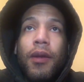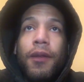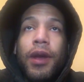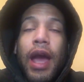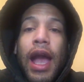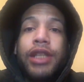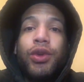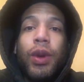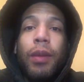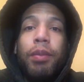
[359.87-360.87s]
the
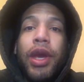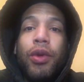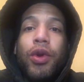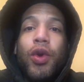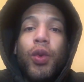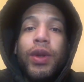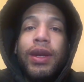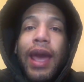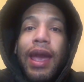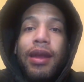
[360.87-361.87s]
actual empirical
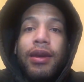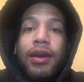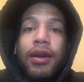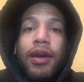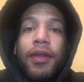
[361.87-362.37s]
data